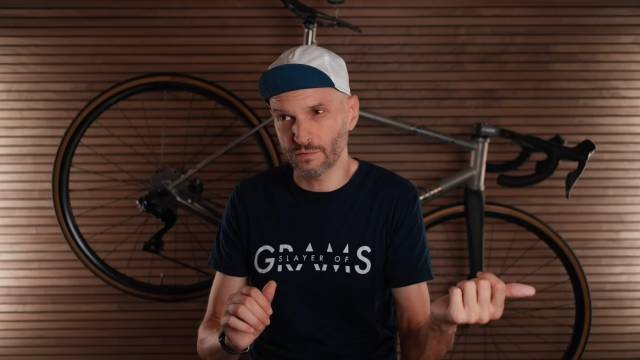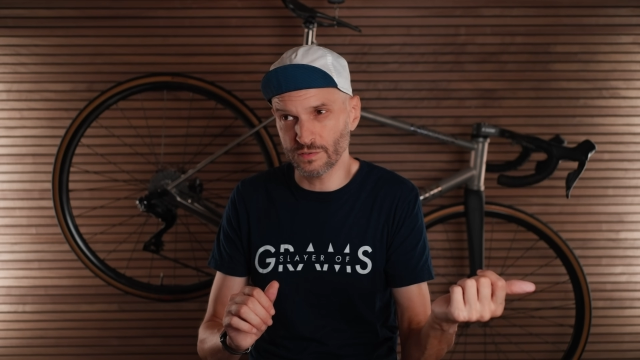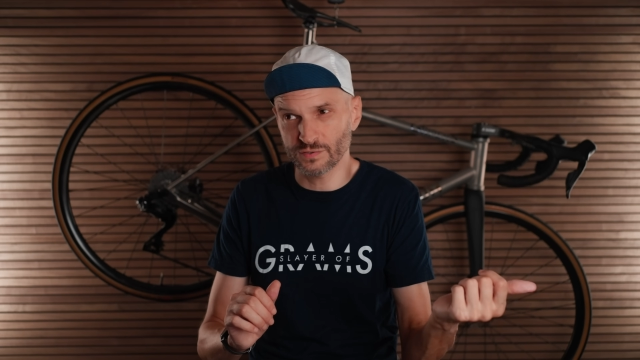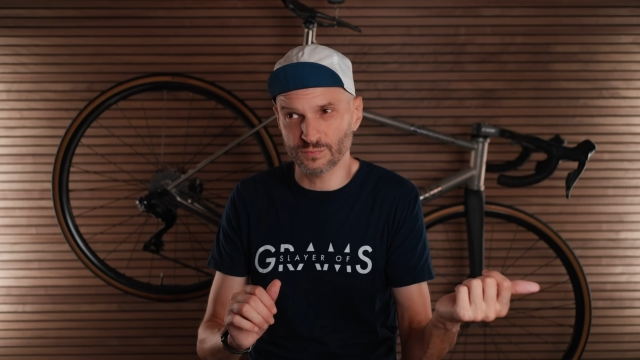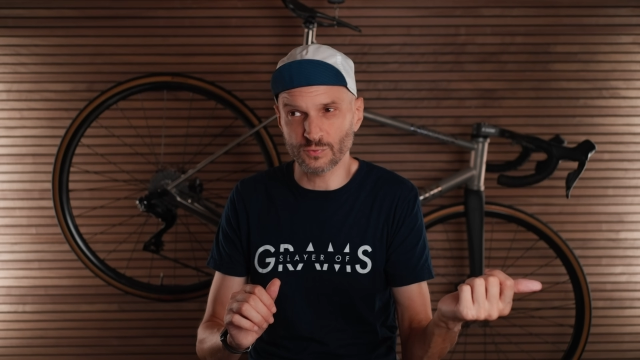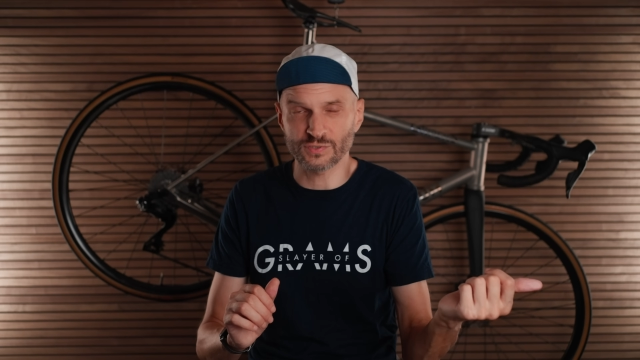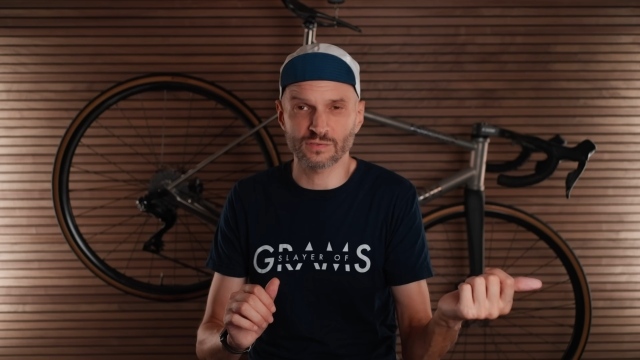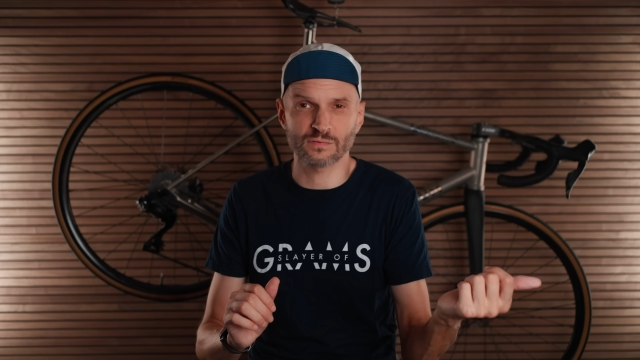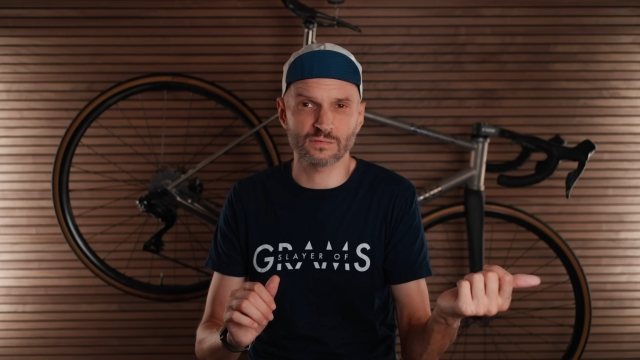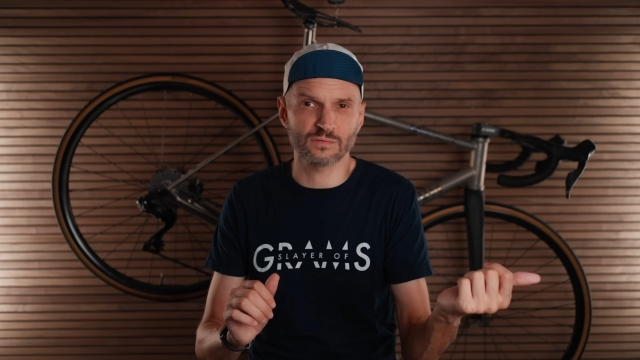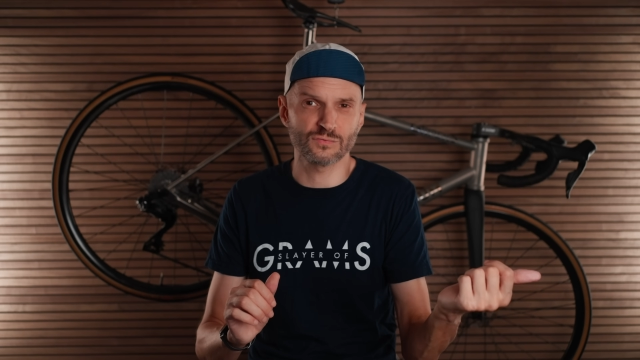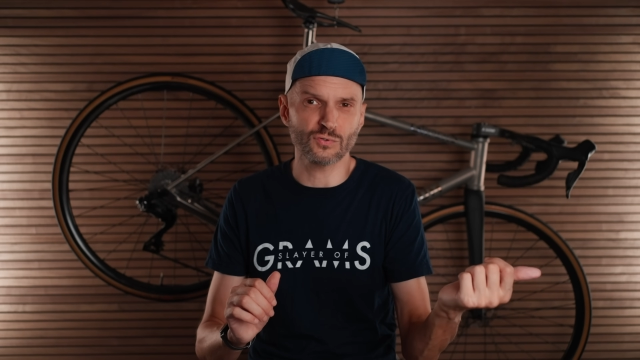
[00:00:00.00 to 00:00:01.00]
this
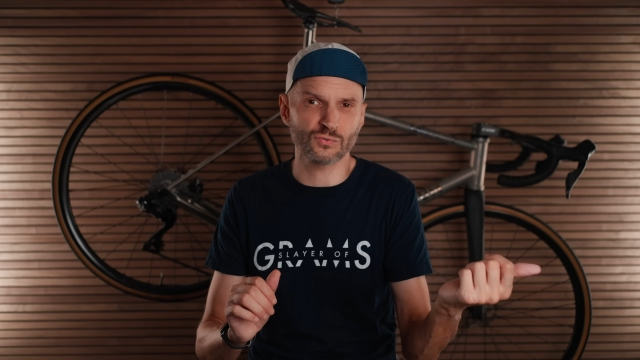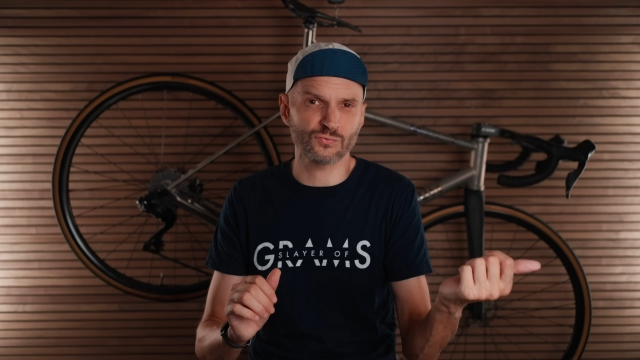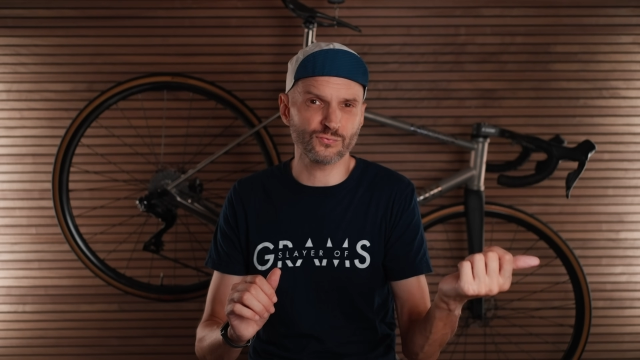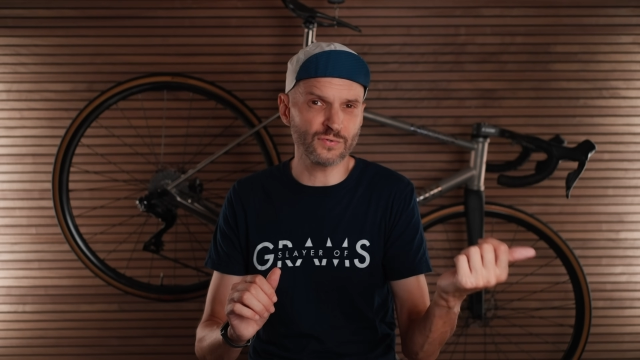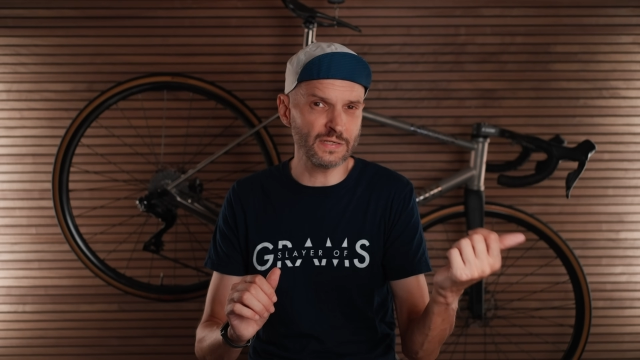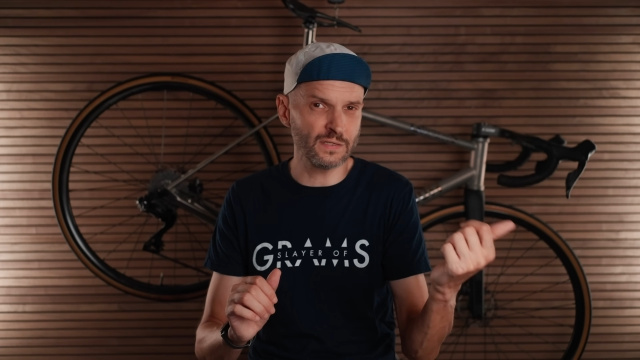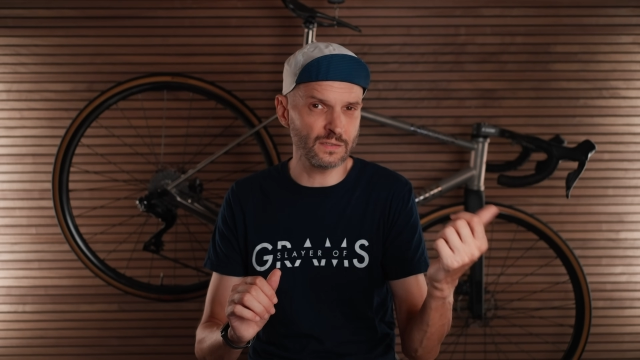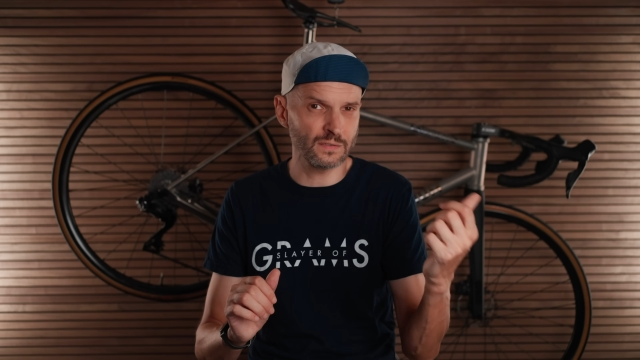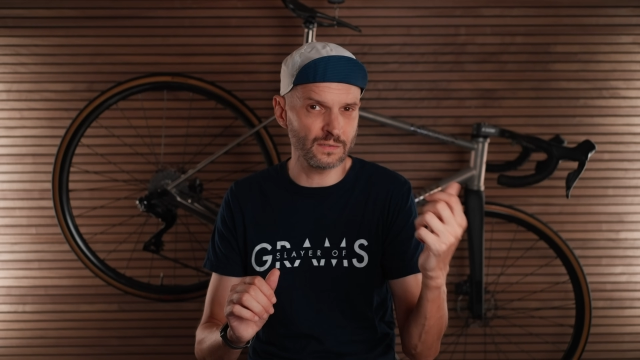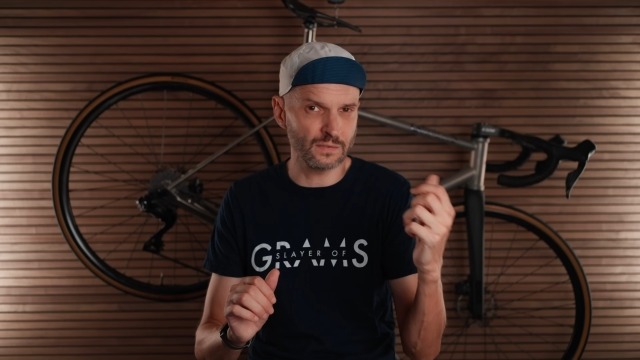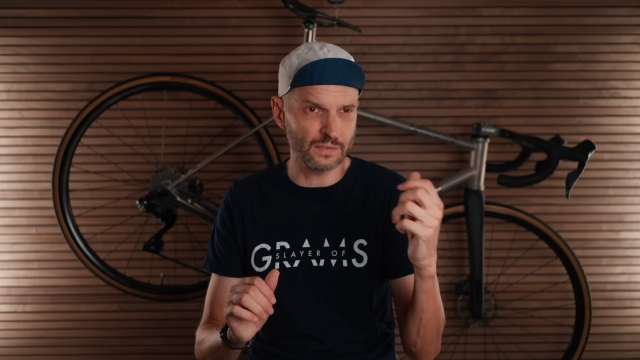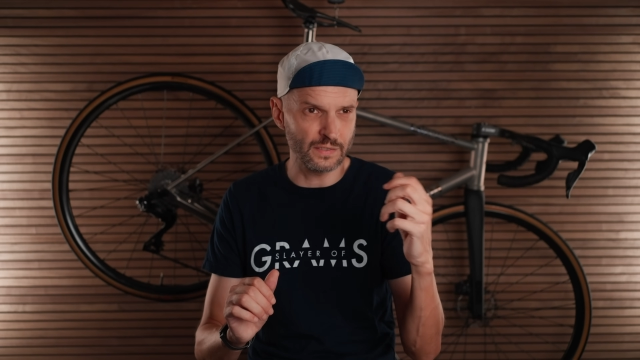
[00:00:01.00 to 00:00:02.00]
was not
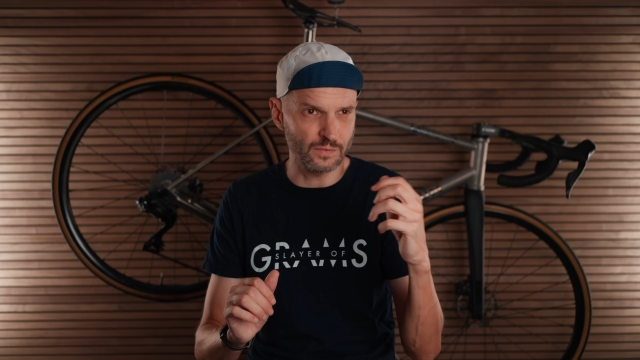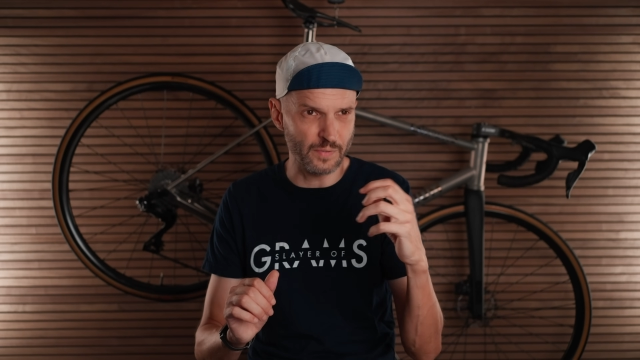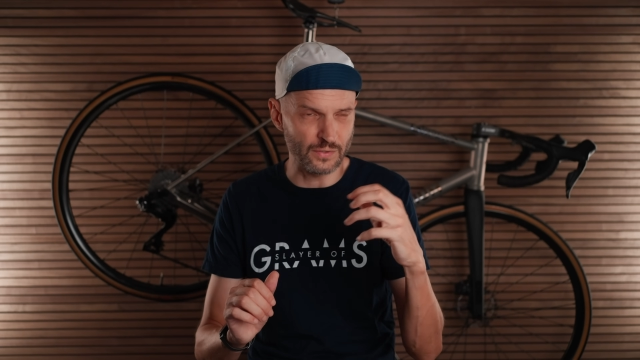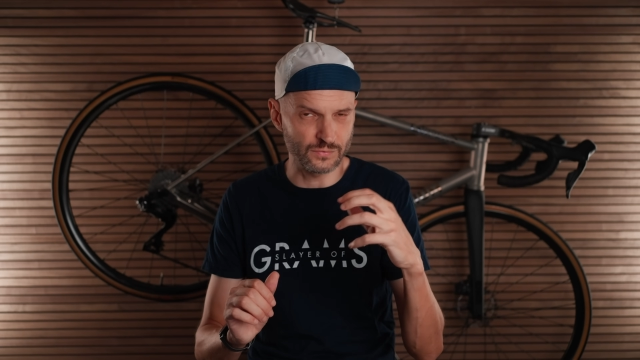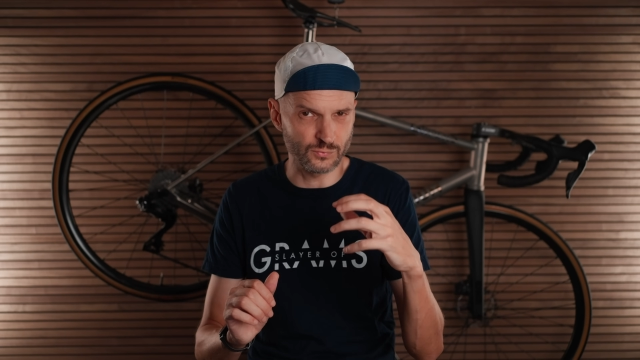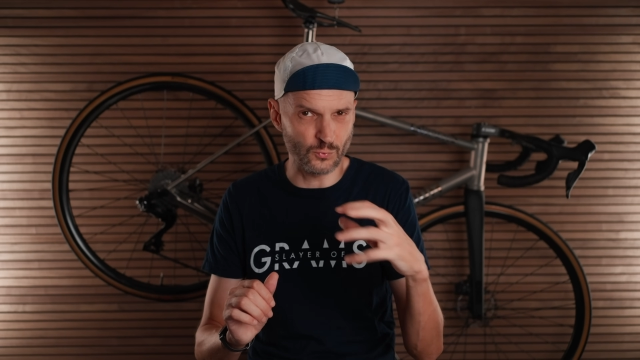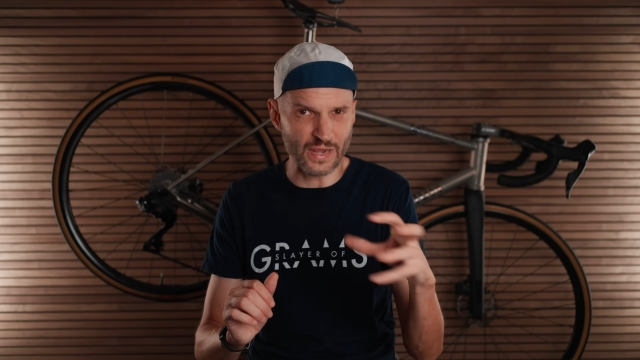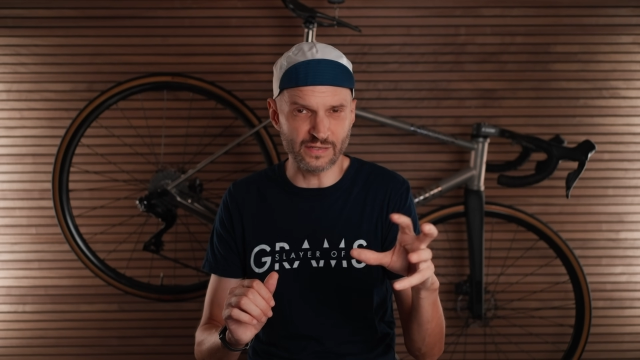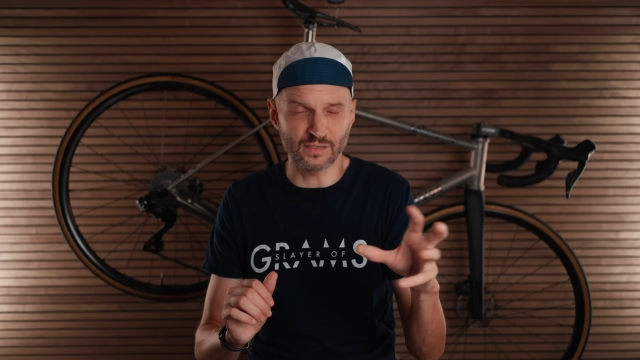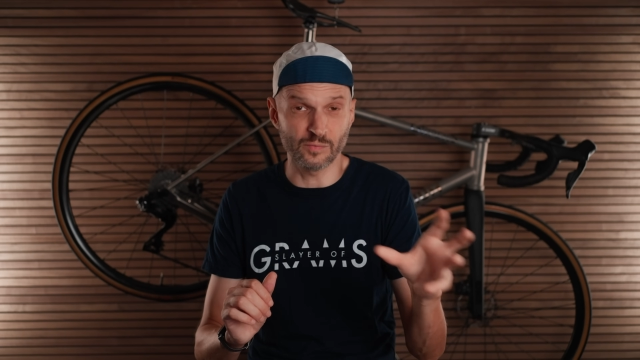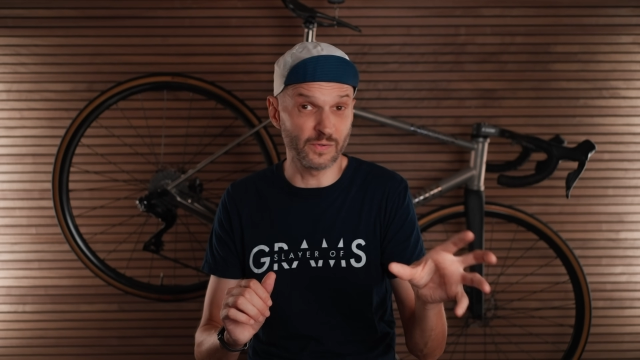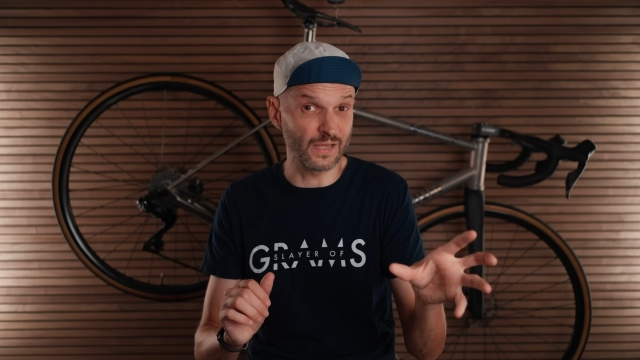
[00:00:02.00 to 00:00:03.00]
really about
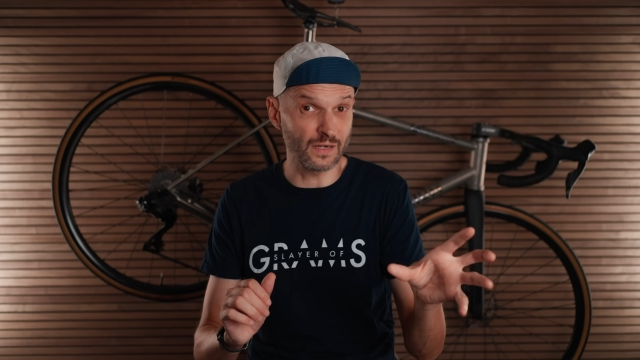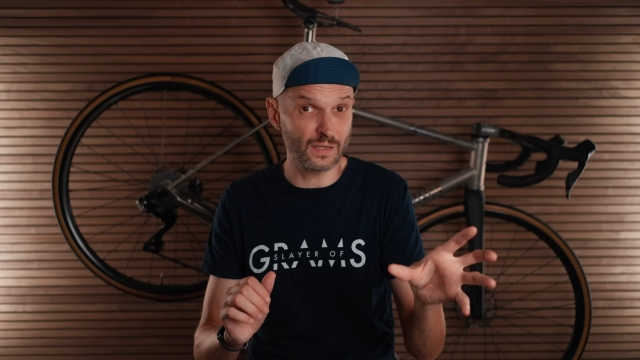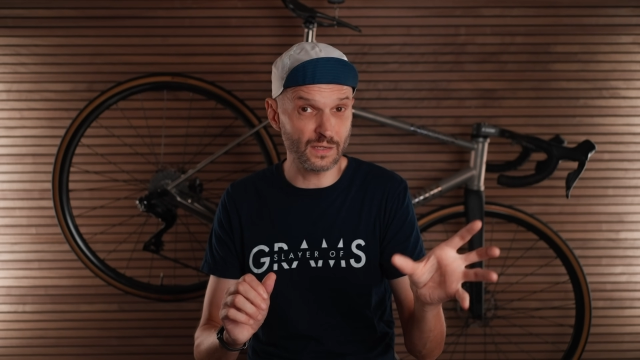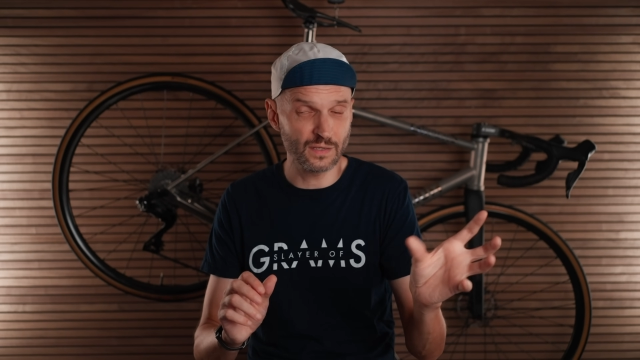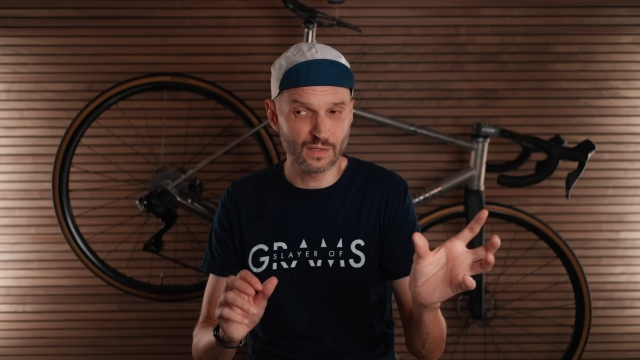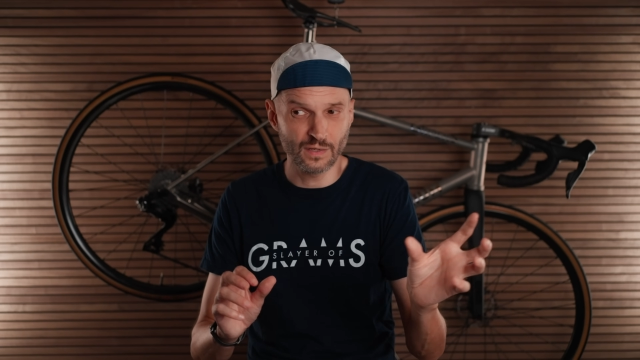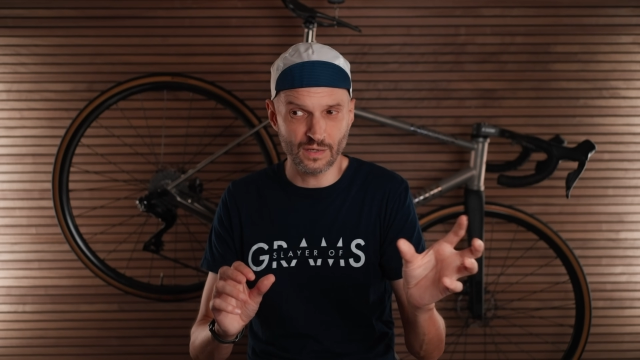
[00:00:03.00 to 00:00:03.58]
weight in the beginning,